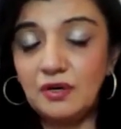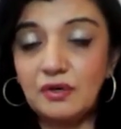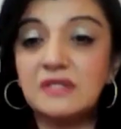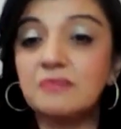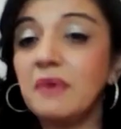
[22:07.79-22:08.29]

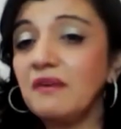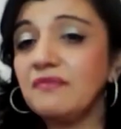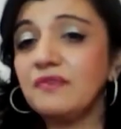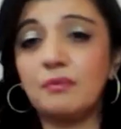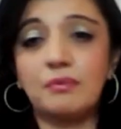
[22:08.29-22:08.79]
As a
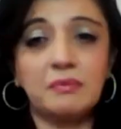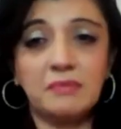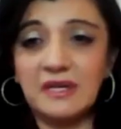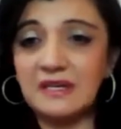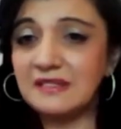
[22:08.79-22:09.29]
powerful
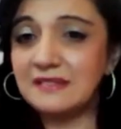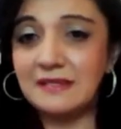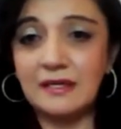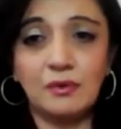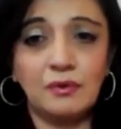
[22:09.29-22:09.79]
woman, as a
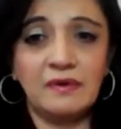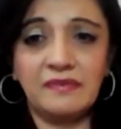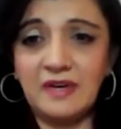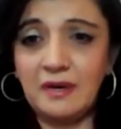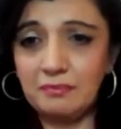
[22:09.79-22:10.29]
CEO of
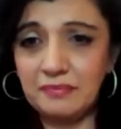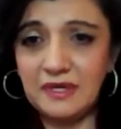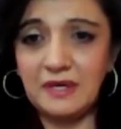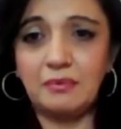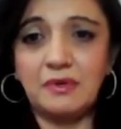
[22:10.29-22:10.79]
a
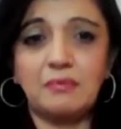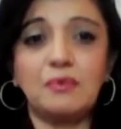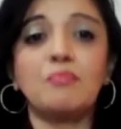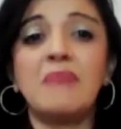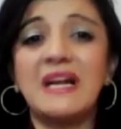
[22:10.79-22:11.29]
company, we
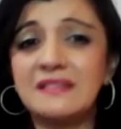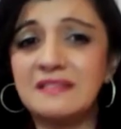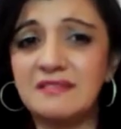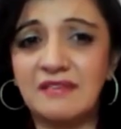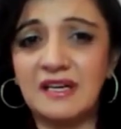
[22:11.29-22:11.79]

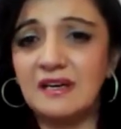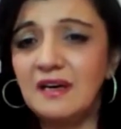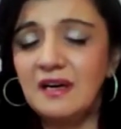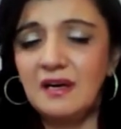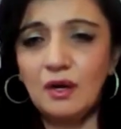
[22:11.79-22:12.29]
mentor and
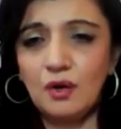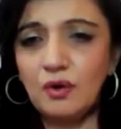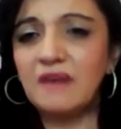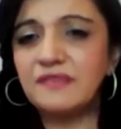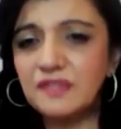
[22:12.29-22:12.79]

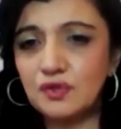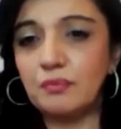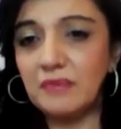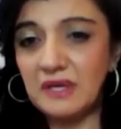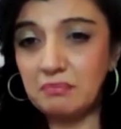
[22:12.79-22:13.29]
look after so
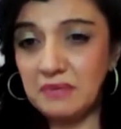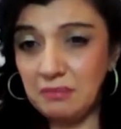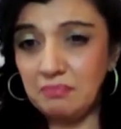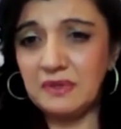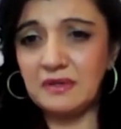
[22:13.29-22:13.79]
many
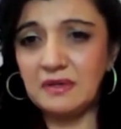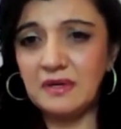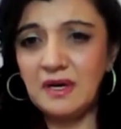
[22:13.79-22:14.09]
people.